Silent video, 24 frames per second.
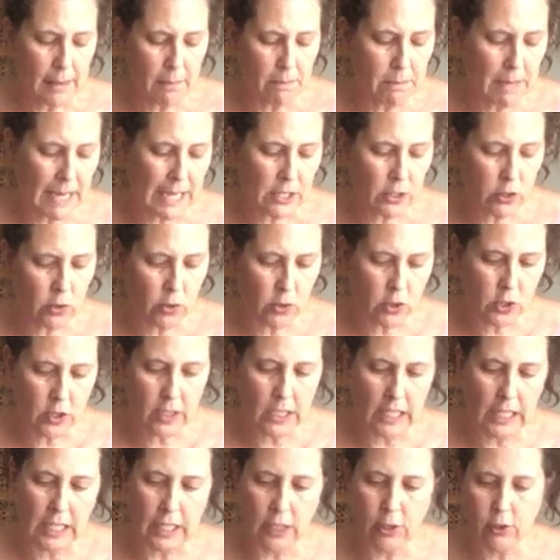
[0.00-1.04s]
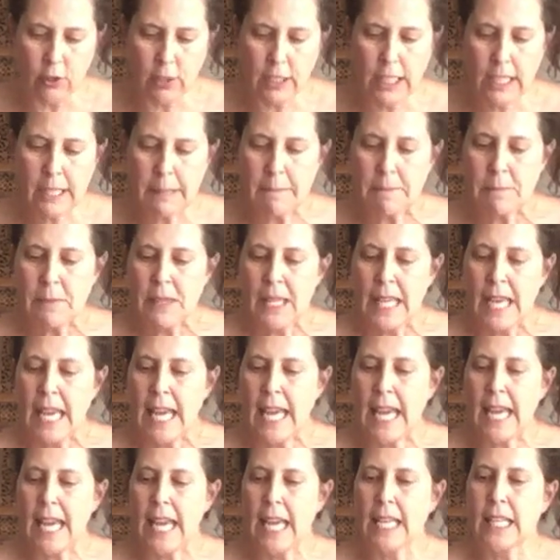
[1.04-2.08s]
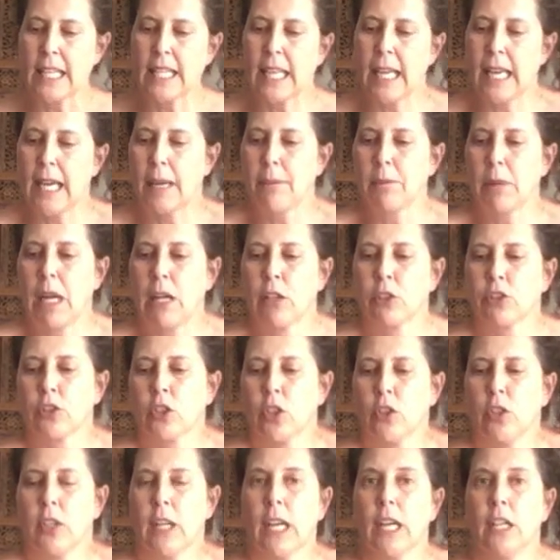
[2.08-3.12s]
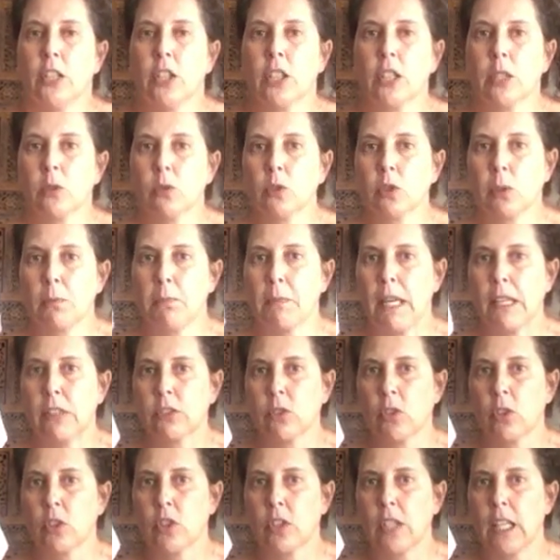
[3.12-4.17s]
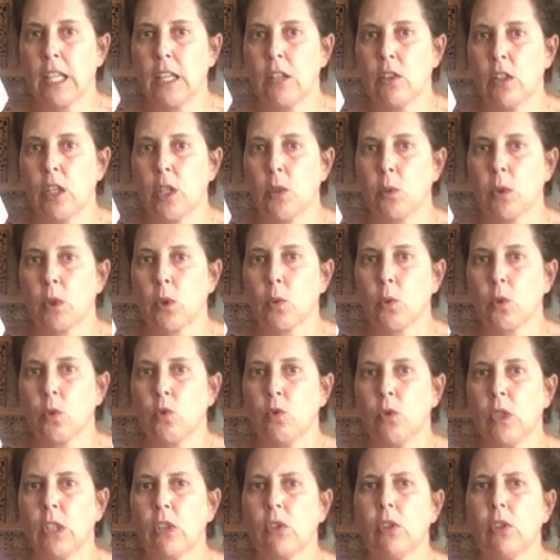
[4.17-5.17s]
massage the area. And I'll show you how you can also massage the area with ordinary